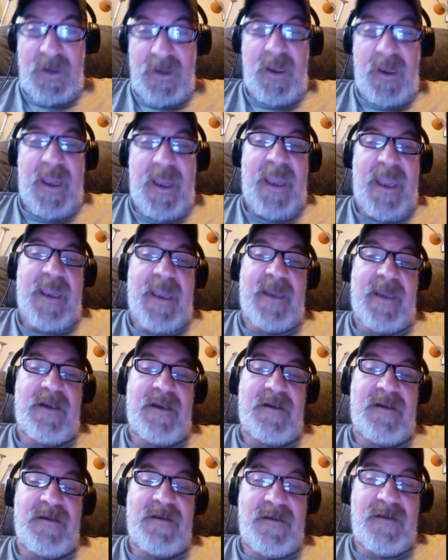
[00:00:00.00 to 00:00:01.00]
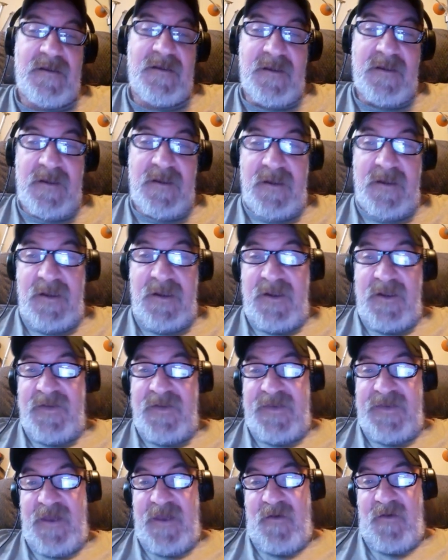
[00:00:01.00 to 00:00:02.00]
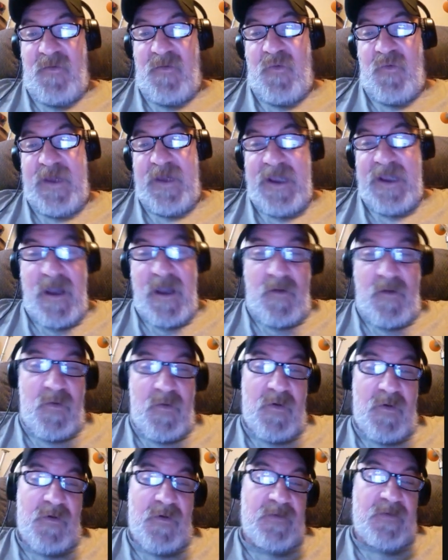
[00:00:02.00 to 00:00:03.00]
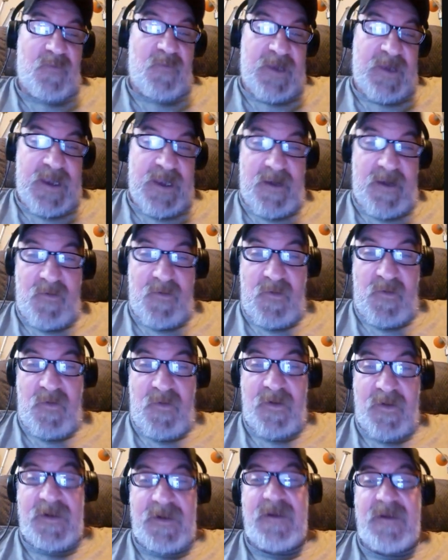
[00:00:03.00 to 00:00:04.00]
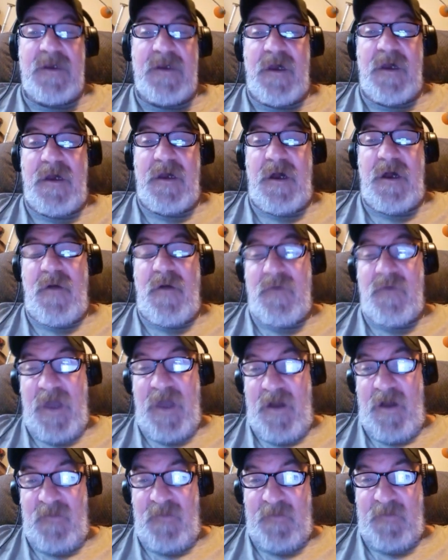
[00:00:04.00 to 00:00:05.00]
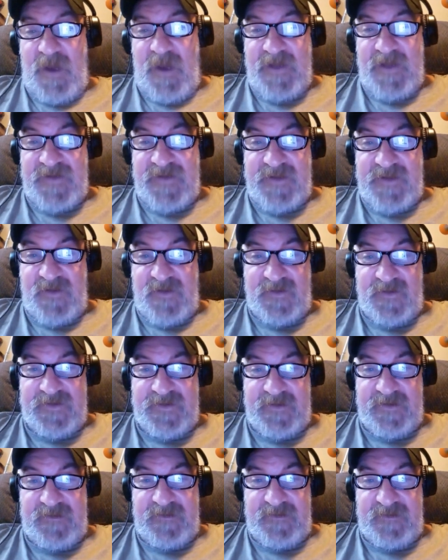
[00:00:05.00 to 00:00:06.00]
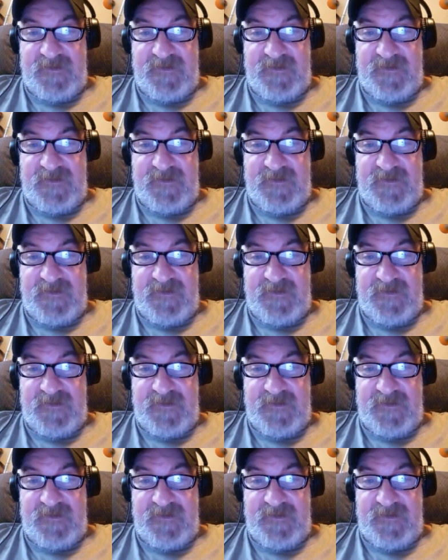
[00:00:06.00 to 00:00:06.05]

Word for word: And so we go on, we go on. Oklahoma plays Tulsa